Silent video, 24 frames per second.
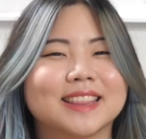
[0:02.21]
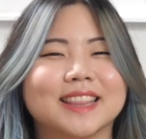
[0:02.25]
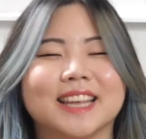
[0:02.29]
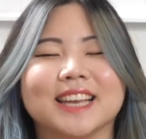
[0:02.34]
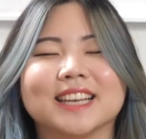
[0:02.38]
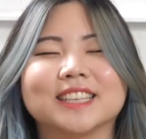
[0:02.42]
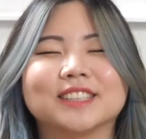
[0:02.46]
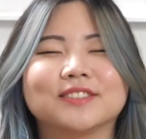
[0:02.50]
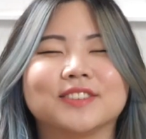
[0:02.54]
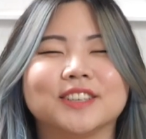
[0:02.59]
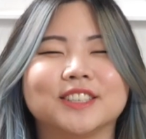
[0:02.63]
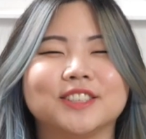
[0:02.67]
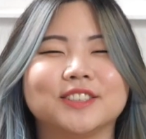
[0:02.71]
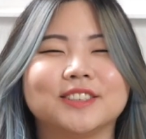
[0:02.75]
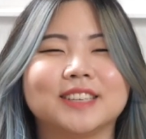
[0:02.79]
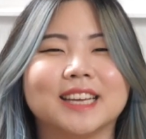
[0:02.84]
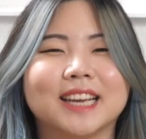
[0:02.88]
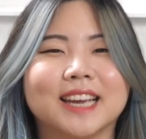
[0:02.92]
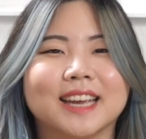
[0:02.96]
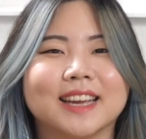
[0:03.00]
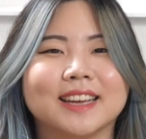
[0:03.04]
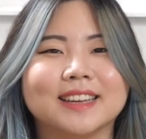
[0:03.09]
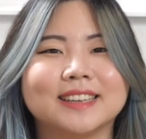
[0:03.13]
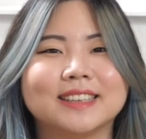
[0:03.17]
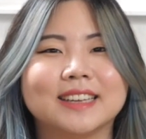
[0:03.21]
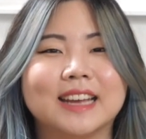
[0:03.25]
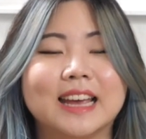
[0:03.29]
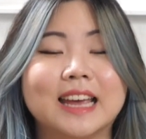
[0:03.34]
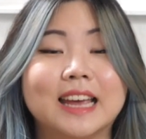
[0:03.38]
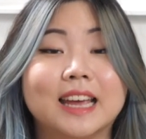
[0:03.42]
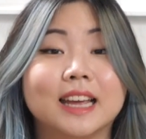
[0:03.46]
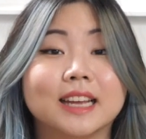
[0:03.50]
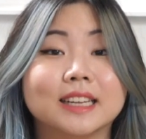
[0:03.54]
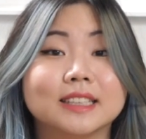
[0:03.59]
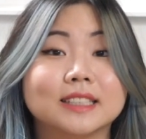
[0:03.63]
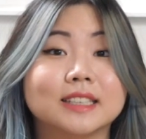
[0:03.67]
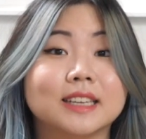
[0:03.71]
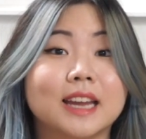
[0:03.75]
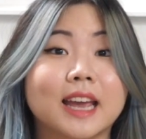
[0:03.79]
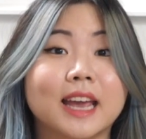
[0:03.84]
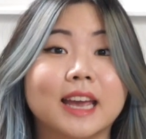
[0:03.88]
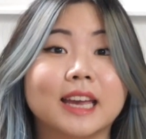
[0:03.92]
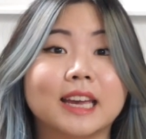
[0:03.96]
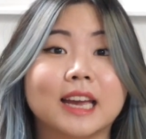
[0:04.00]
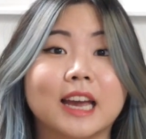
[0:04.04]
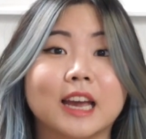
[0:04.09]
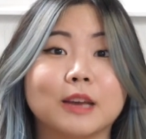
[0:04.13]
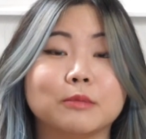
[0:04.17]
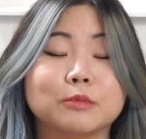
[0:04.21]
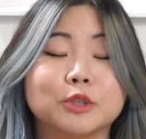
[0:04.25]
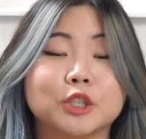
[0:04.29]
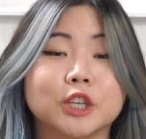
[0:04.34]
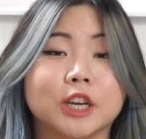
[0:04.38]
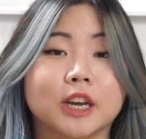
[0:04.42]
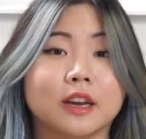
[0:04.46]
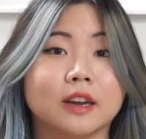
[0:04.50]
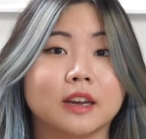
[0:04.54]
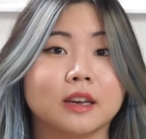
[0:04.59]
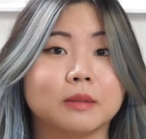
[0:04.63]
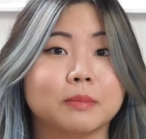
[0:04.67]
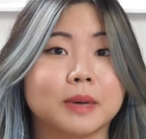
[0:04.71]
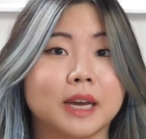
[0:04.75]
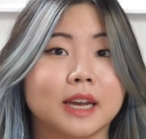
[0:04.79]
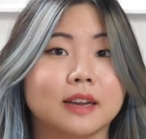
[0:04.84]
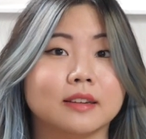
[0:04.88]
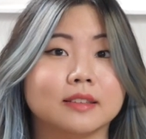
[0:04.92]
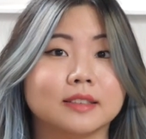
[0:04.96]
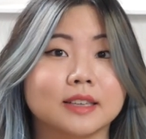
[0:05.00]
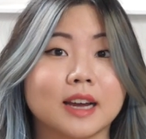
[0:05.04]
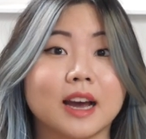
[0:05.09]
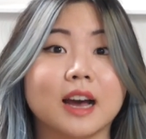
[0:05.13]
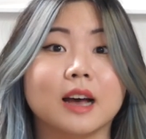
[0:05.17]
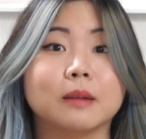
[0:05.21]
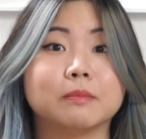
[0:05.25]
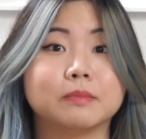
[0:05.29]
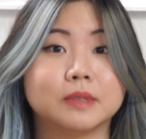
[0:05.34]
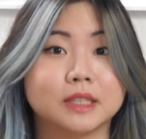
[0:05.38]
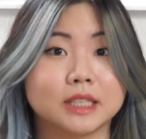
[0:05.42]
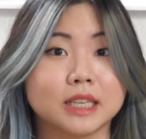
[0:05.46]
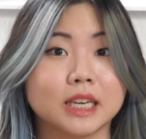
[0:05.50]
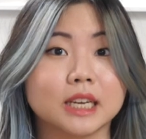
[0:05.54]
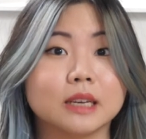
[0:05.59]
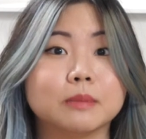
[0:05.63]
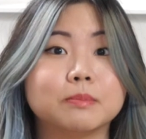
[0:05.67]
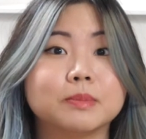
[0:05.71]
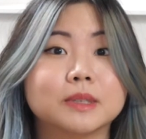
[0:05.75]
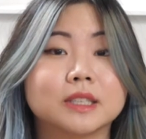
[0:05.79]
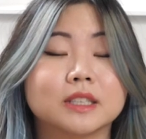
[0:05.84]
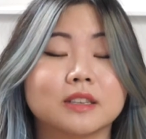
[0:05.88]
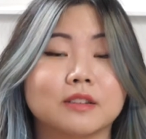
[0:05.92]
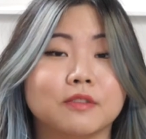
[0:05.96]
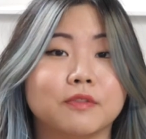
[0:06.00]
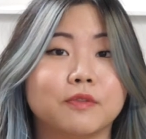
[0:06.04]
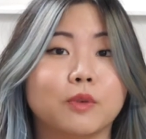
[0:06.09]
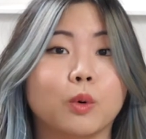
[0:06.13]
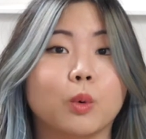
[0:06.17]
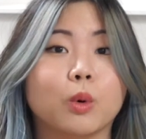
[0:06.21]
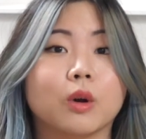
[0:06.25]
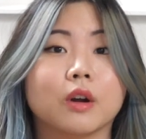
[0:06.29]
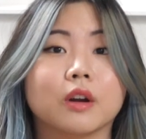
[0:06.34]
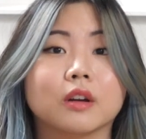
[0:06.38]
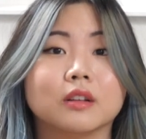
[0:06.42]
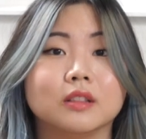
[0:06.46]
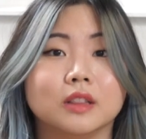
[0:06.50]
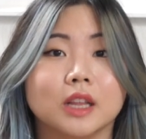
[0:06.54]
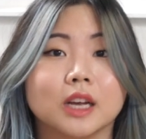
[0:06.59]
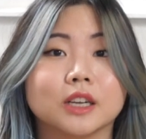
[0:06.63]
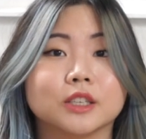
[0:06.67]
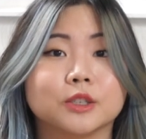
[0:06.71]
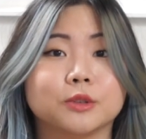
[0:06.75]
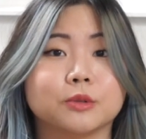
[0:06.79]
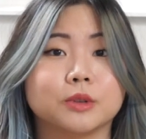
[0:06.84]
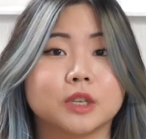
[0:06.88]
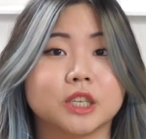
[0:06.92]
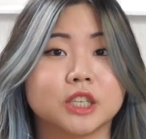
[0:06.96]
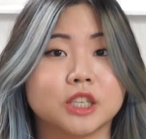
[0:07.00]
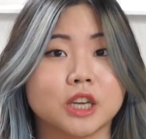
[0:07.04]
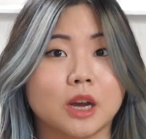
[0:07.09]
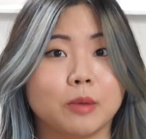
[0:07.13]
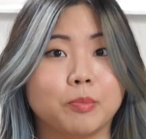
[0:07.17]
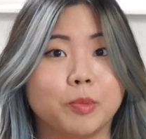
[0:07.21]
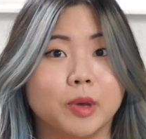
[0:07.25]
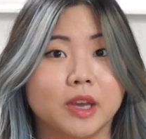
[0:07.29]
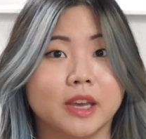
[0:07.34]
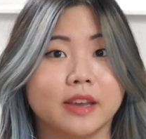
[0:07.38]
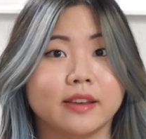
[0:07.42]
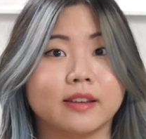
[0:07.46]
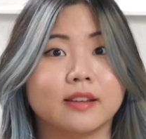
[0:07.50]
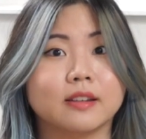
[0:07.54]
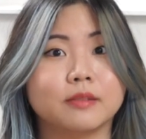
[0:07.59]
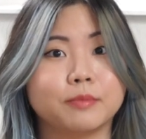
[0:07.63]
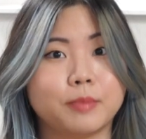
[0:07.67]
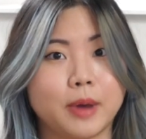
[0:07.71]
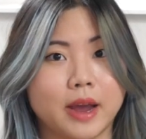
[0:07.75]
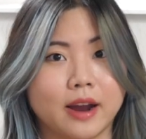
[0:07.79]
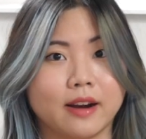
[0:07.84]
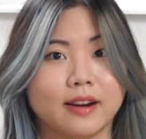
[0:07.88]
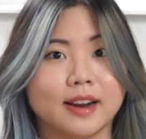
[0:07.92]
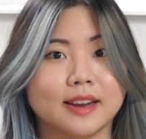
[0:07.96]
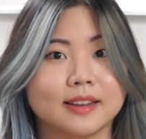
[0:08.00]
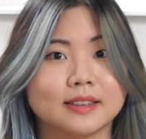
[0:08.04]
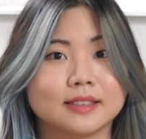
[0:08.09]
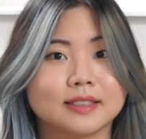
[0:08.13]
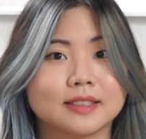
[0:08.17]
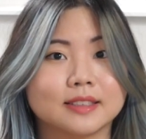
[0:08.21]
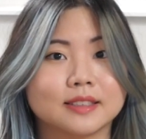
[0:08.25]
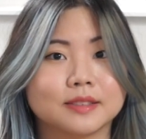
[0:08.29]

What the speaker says: Thanks for tuning in. Today I'm sharing my top tips for luxury shopping in Paris.